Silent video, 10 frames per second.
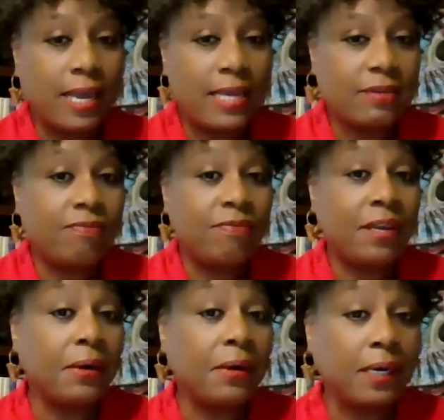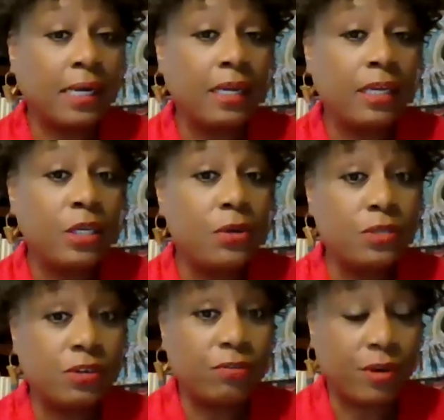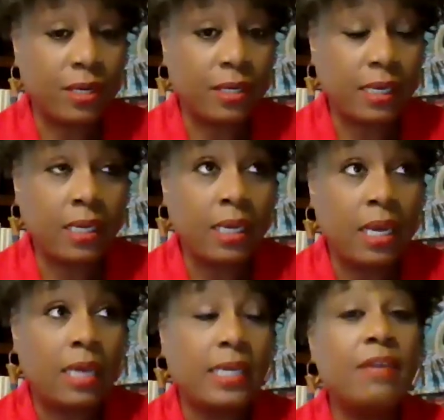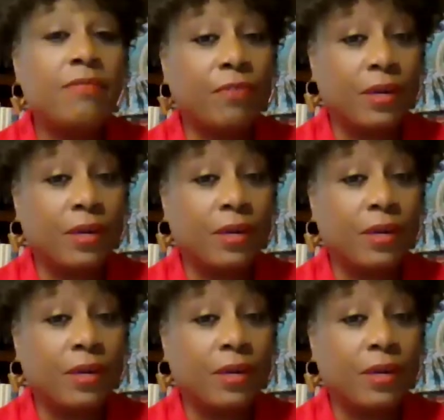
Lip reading: Quality has a very user-friendly, a